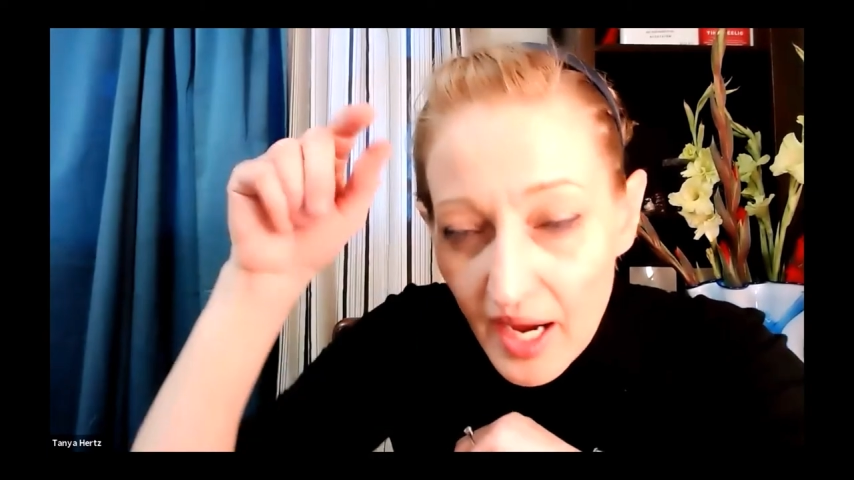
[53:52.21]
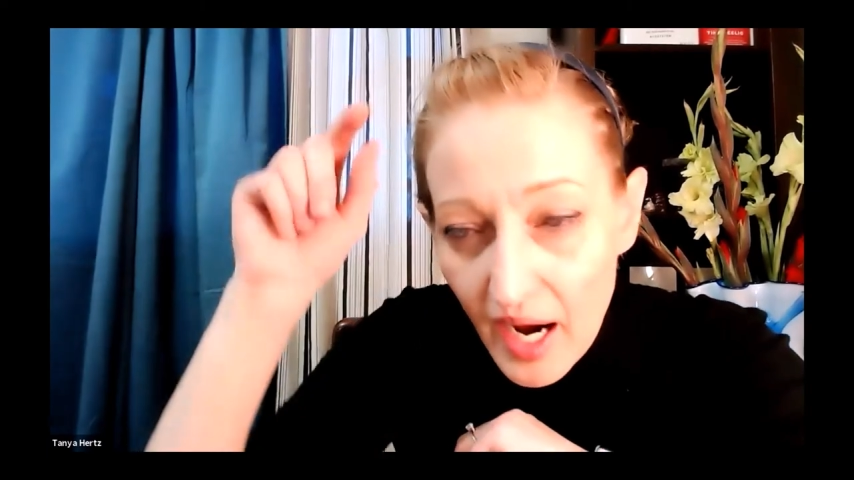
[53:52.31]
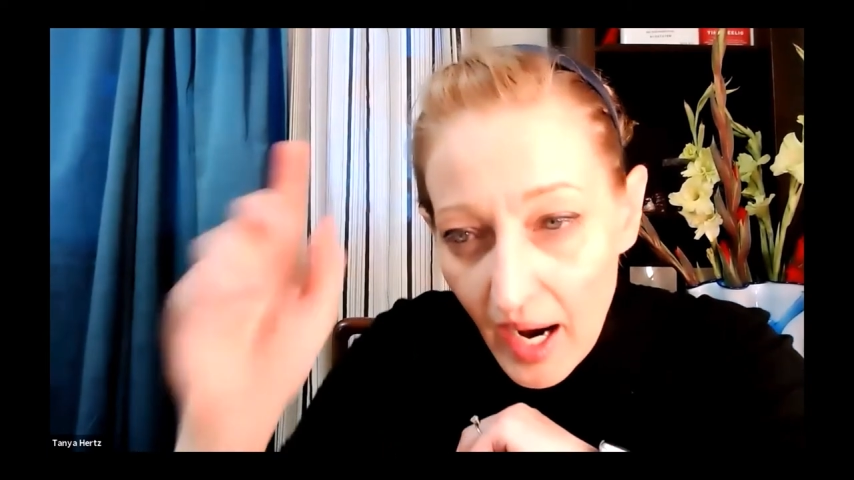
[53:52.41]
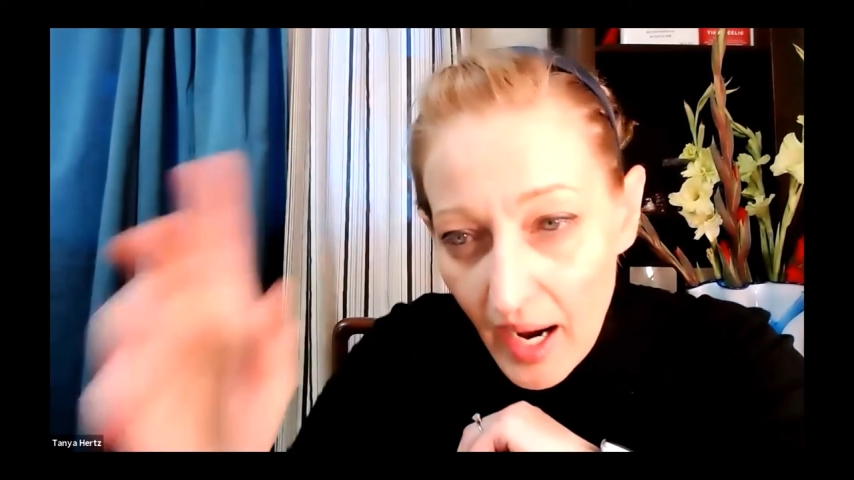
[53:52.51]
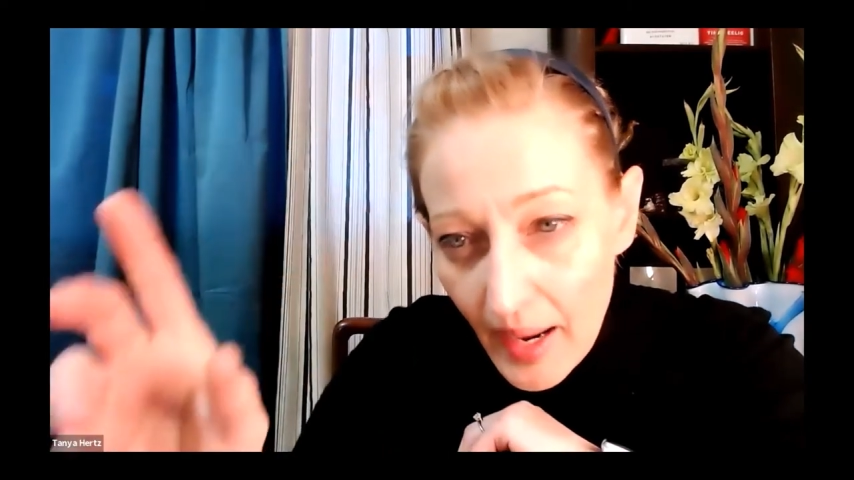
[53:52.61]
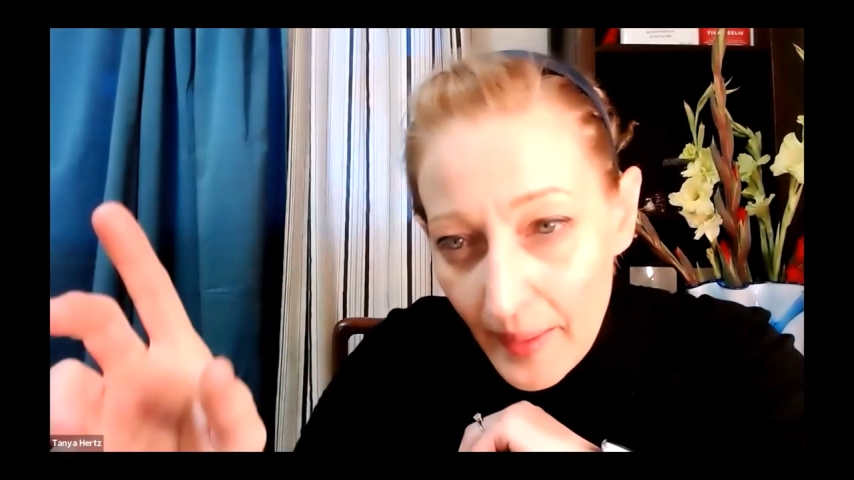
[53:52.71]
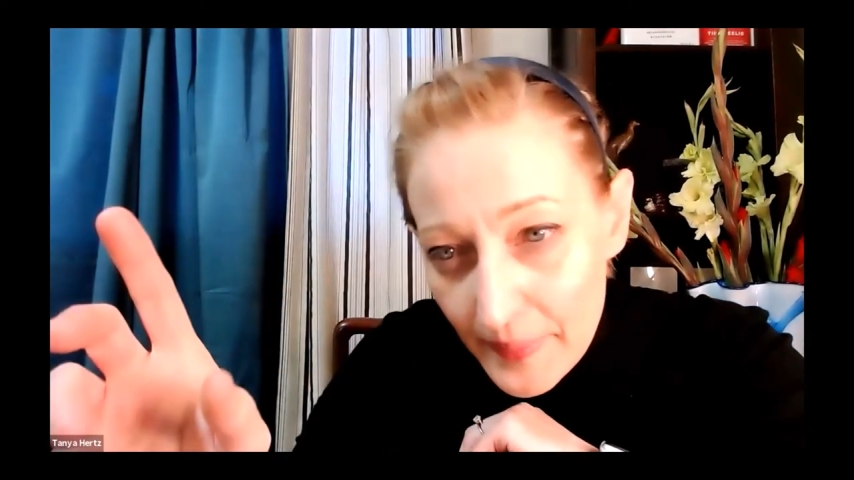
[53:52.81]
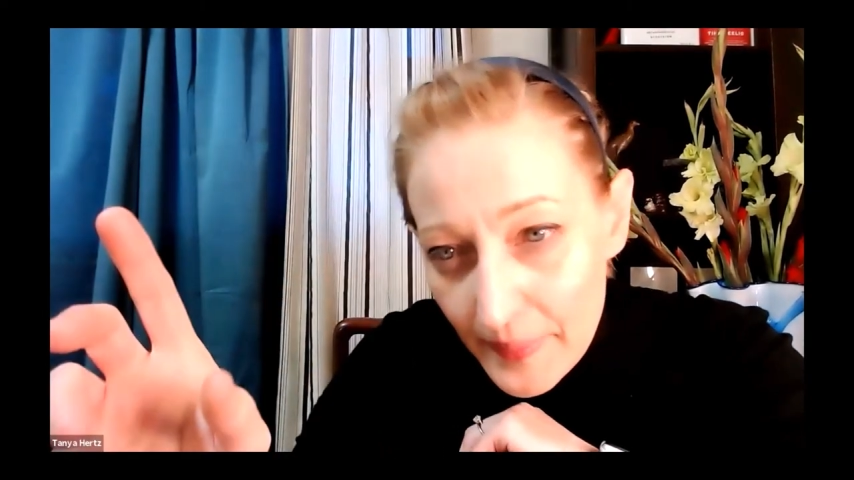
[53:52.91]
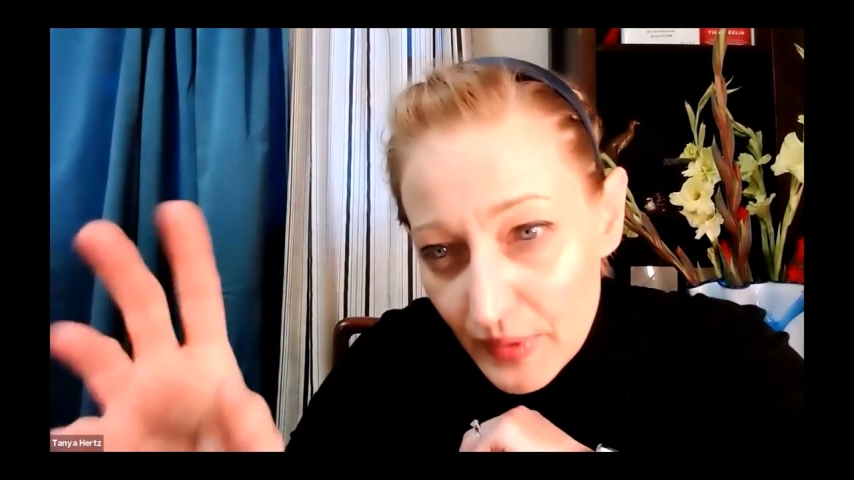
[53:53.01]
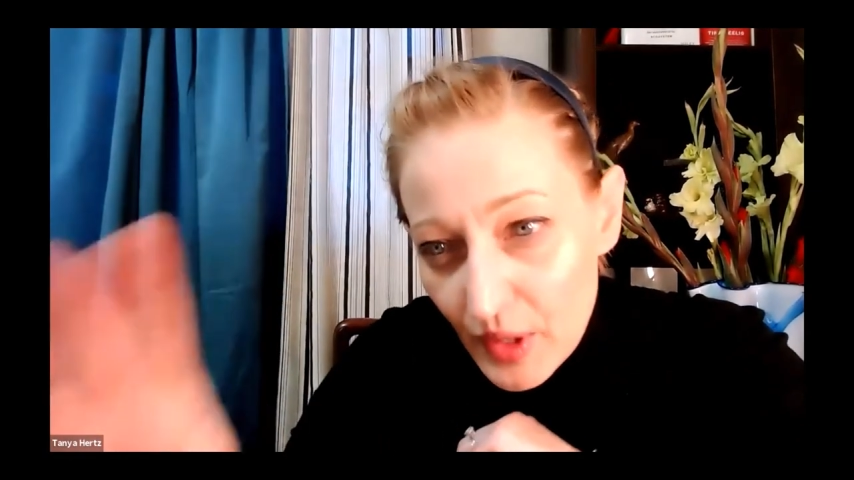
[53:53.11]
Uh,
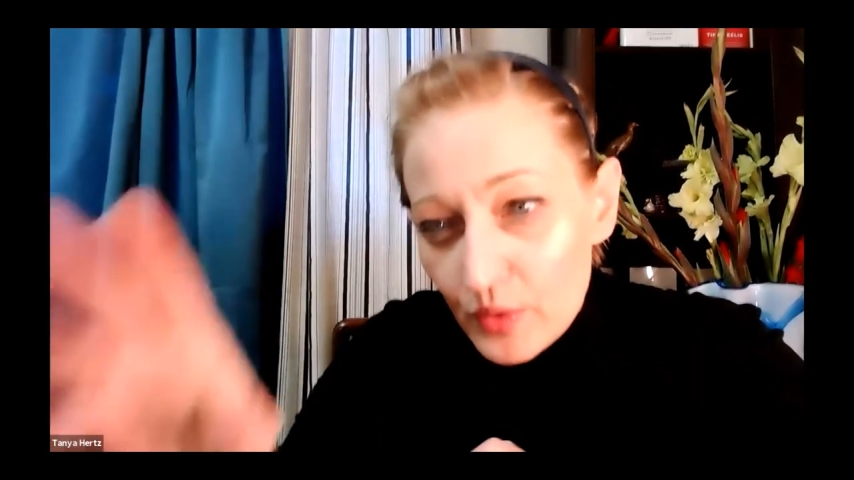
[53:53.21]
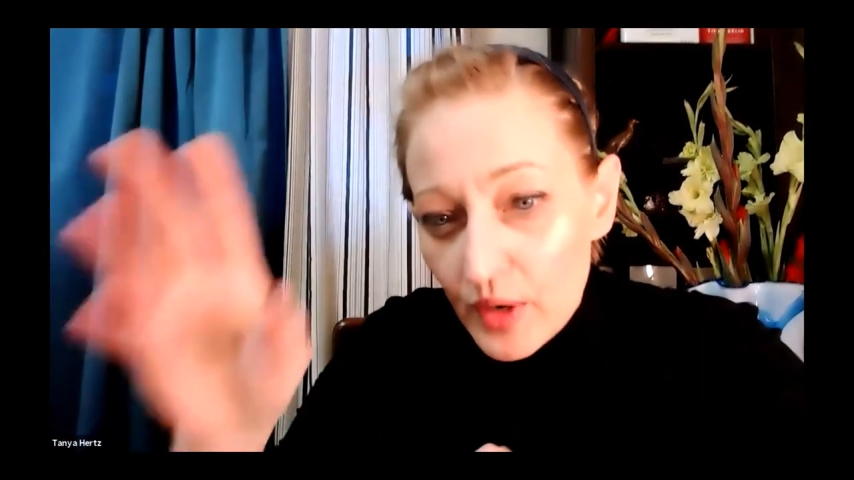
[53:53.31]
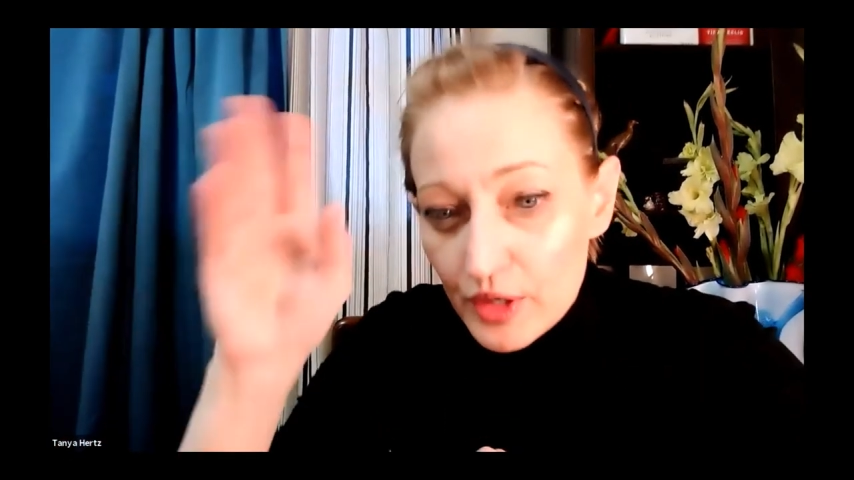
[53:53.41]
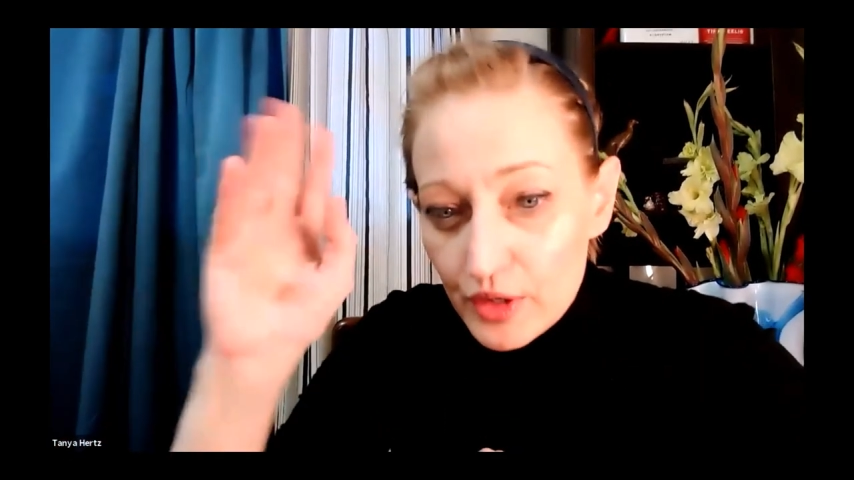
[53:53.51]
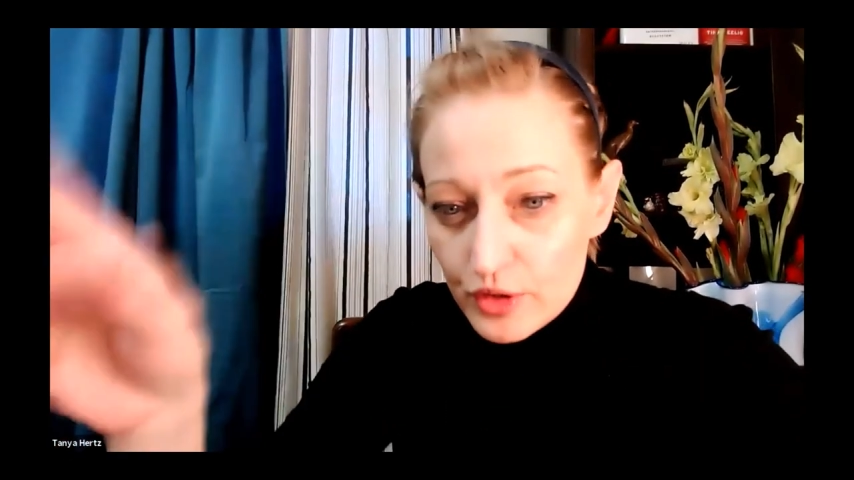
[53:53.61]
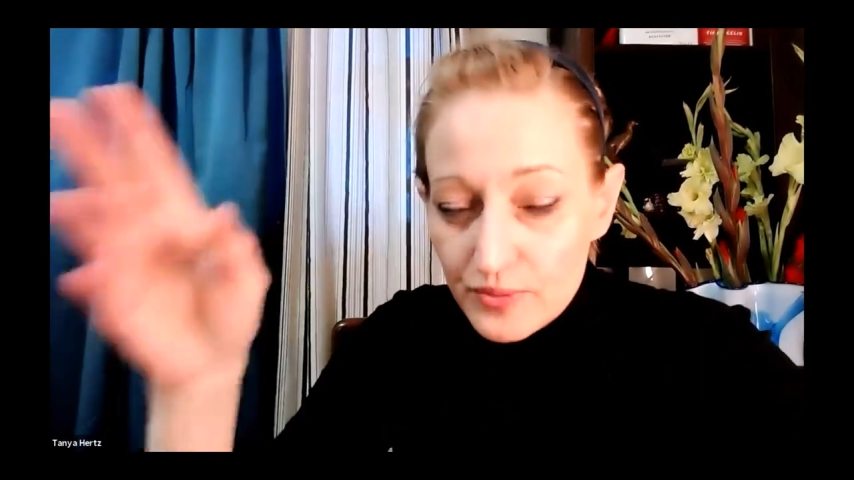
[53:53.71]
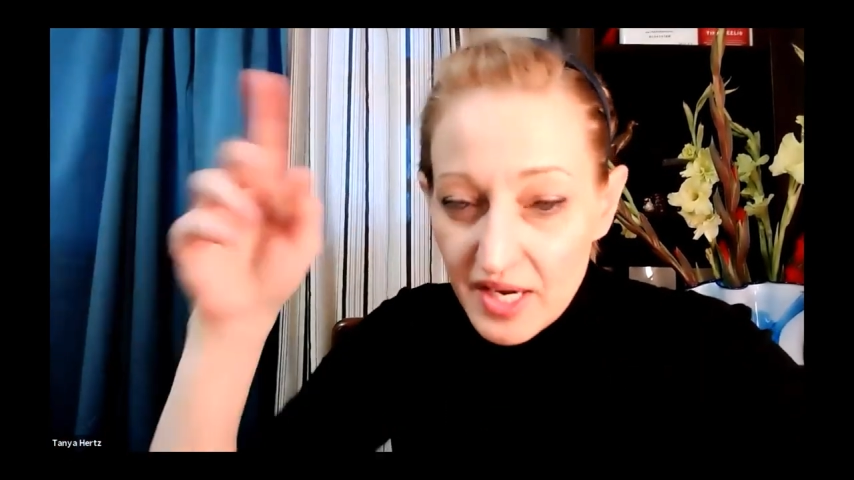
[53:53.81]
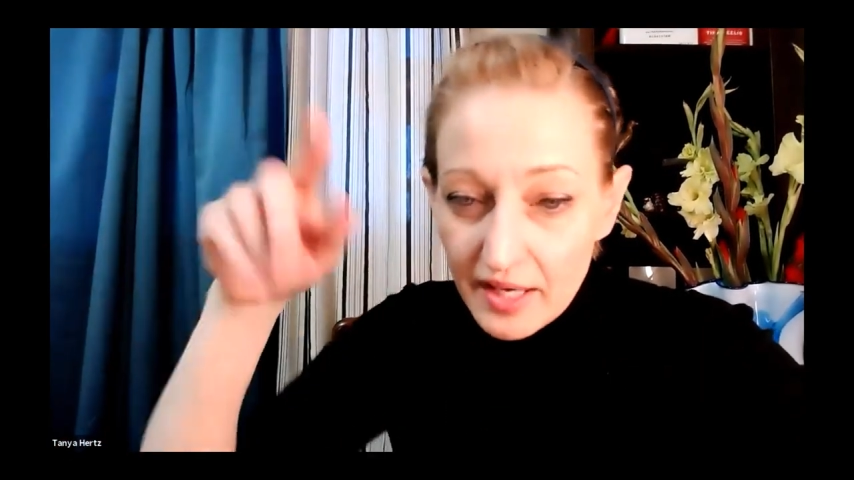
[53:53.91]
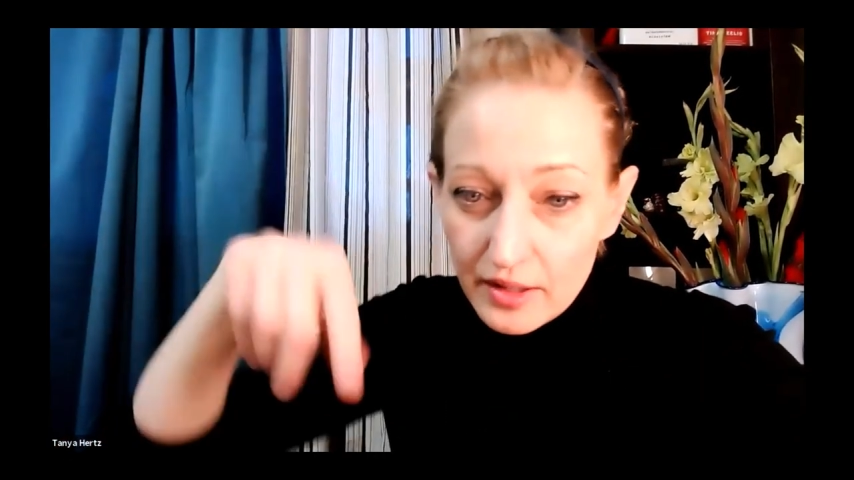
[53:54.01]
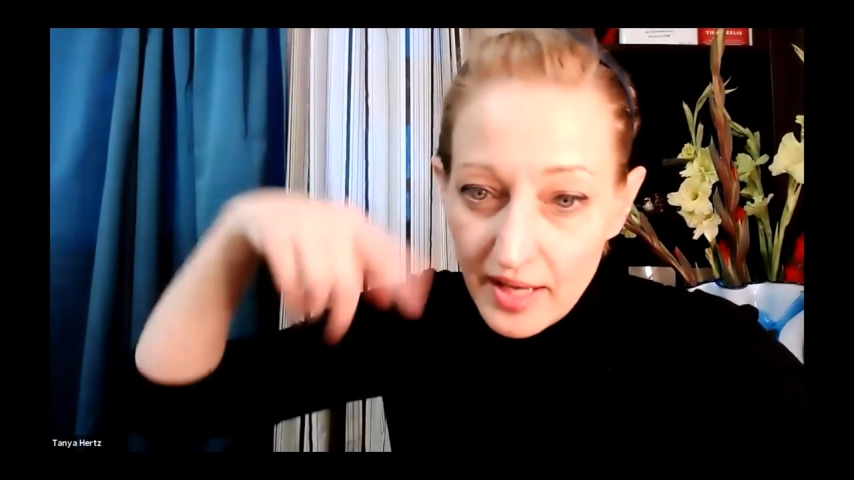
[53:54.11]
go to our YouTube channel.